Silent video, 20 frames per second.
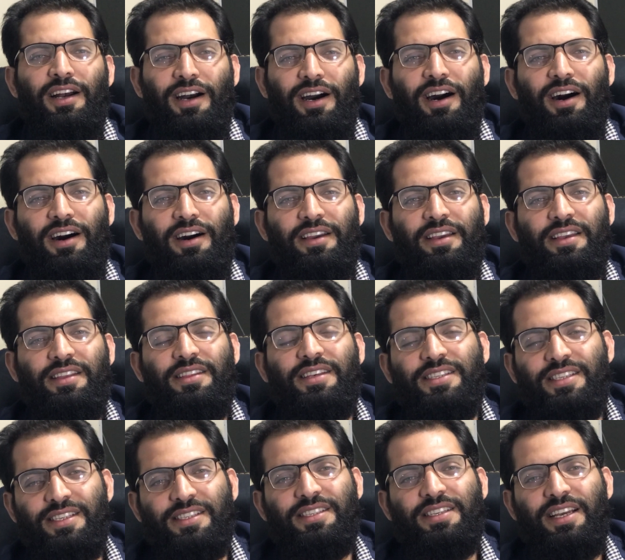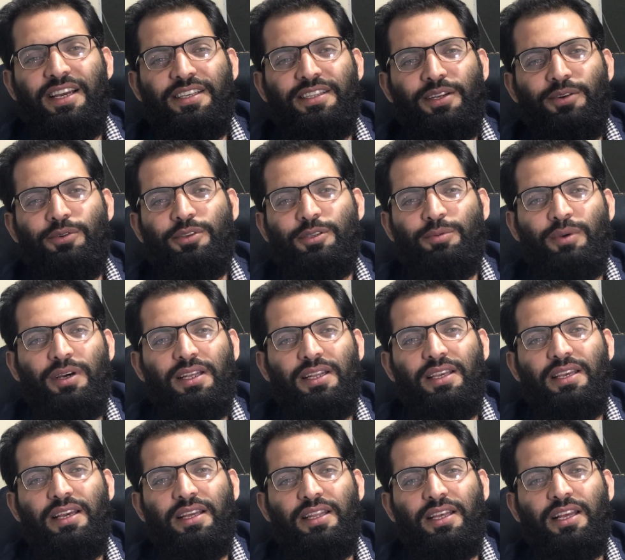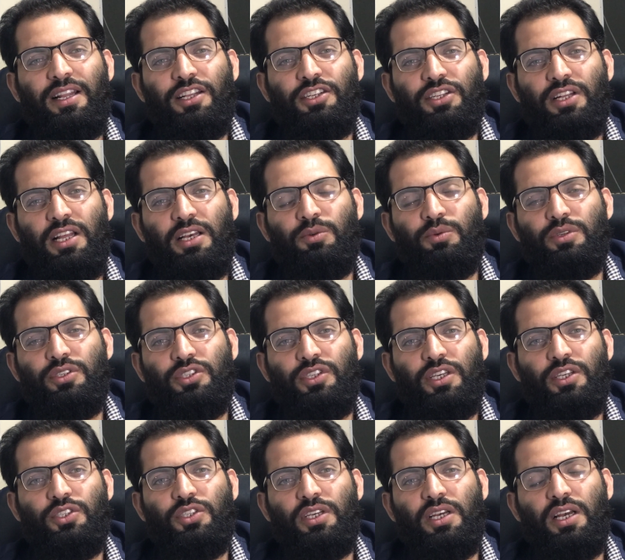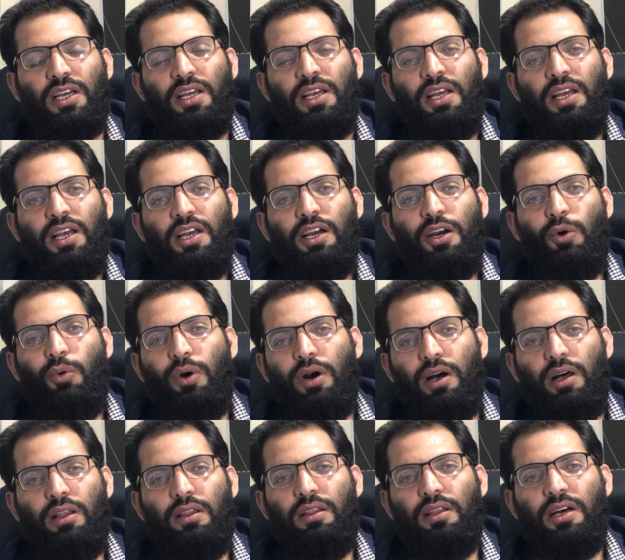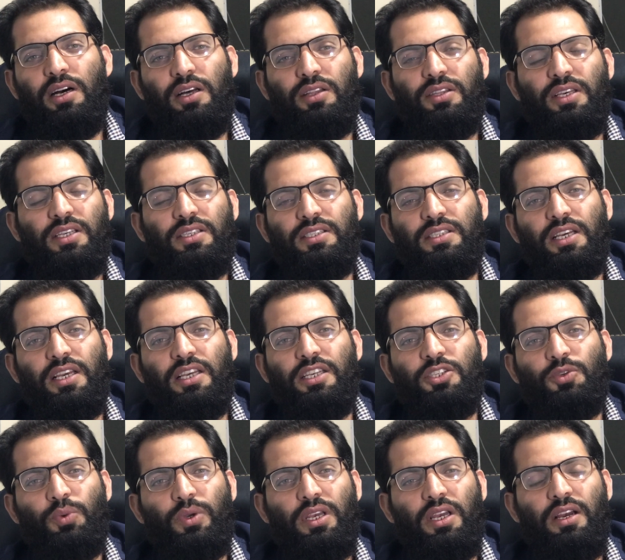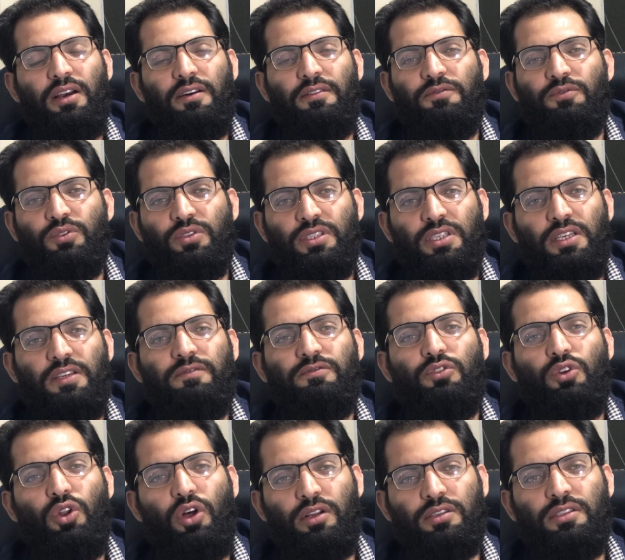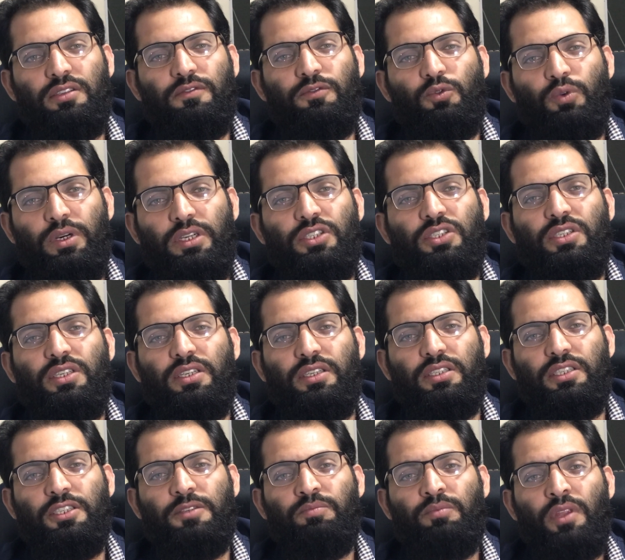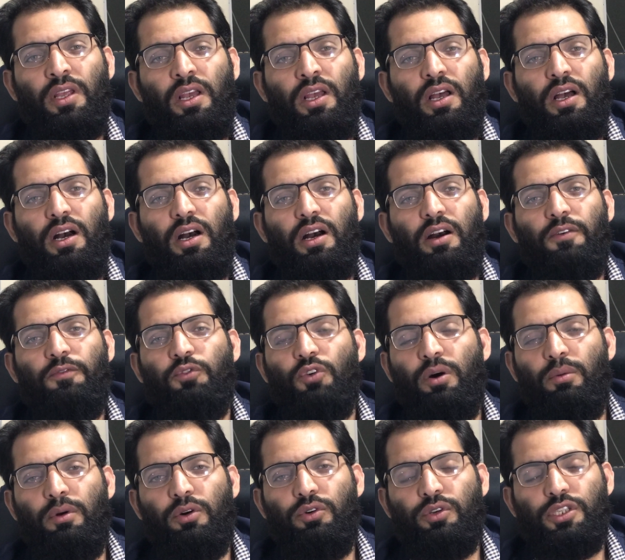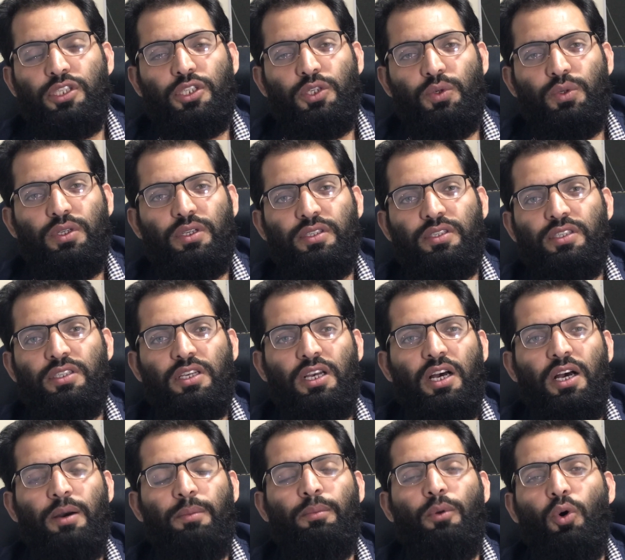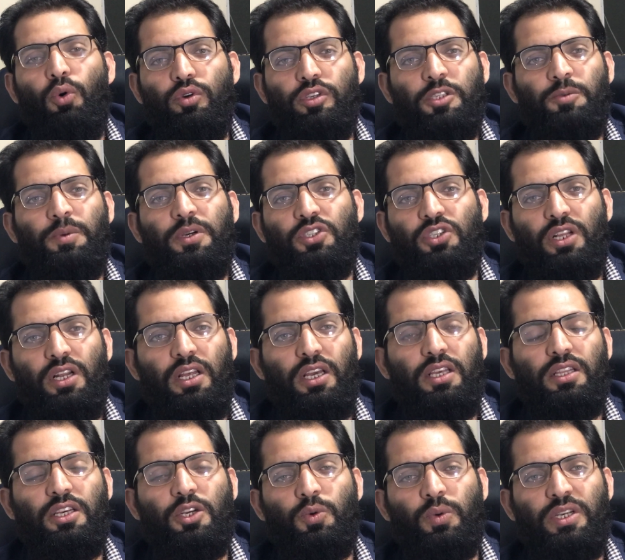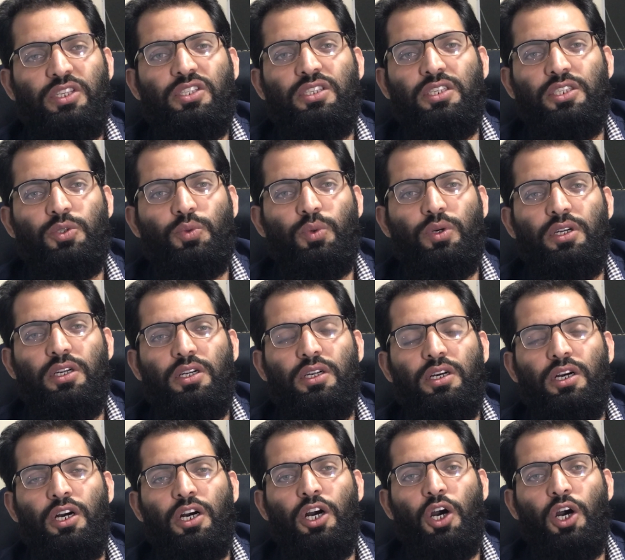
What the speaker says: Hi, this is Haidar Osmani, an English language teacher. Well, these days we have received lots of questions from our students. More especially, the questions were,